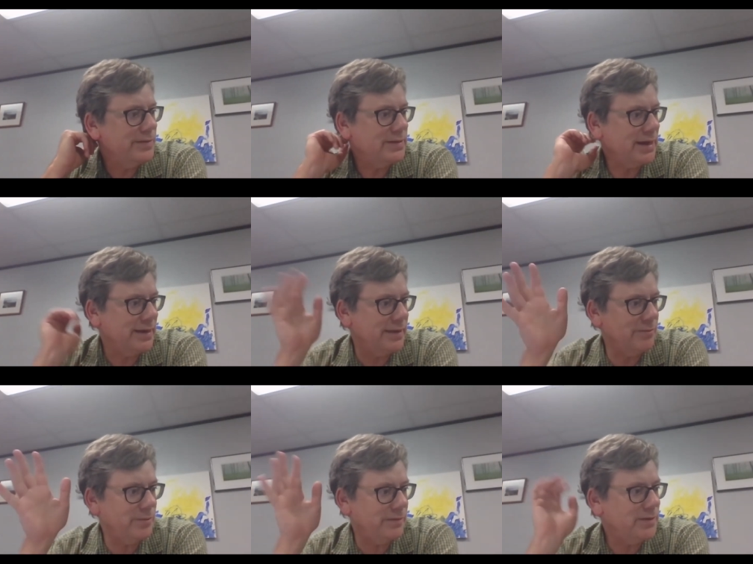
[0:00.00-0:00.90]
say
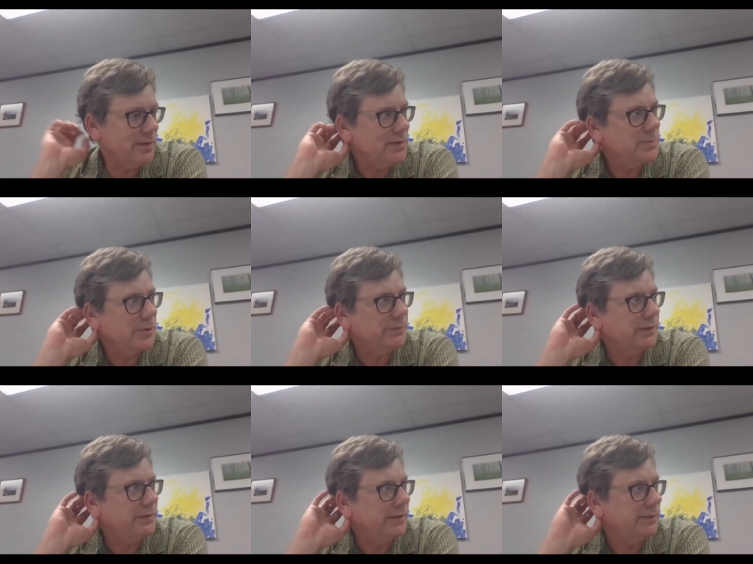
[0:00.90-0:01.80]
that we've done this
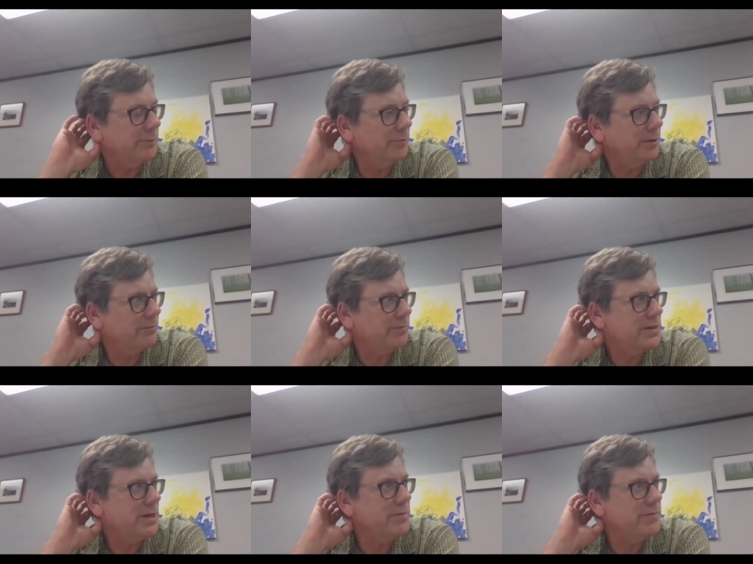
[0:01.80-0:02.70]
perfectly, but we've
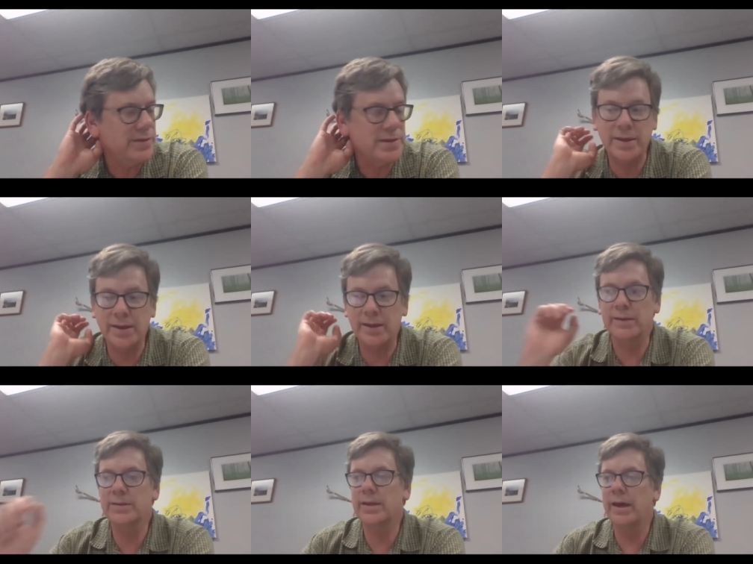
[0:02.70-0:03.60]
some of the
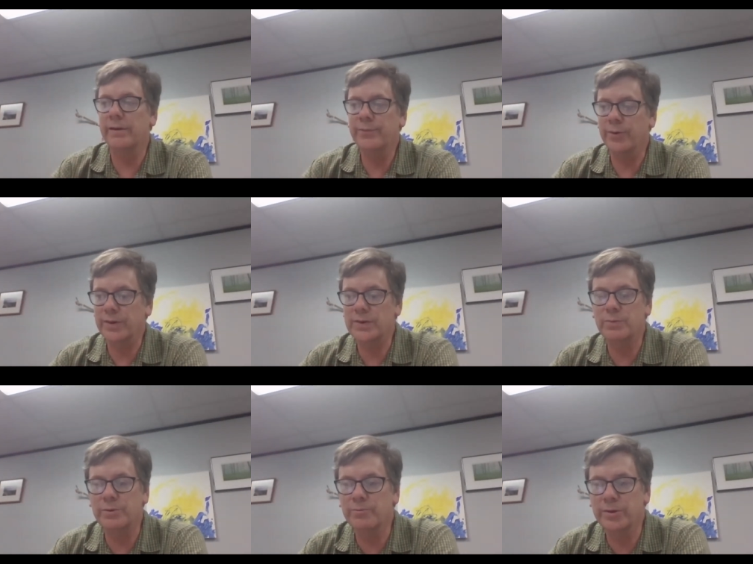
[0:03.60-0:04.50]
things uh, for this
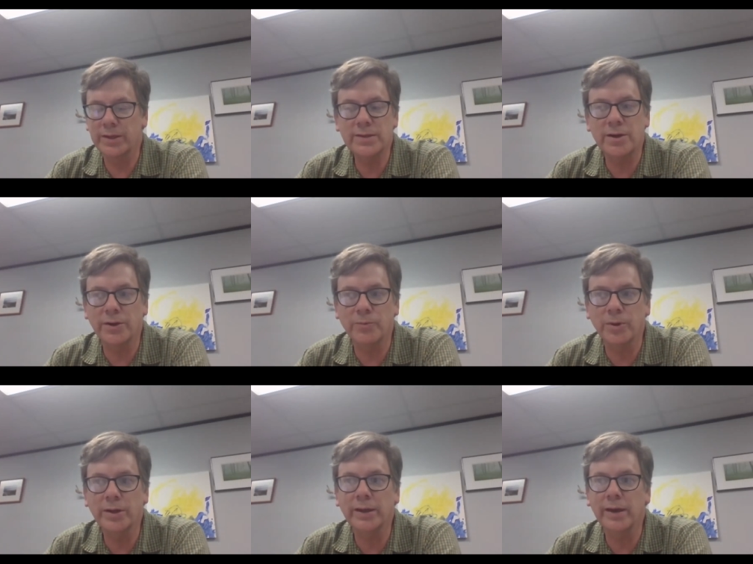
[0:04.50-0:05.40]
we really started
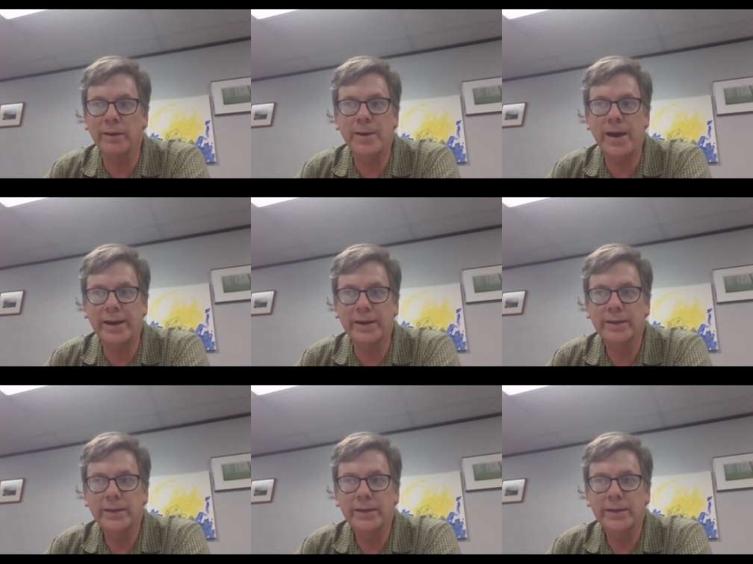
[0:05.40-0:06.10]
working on back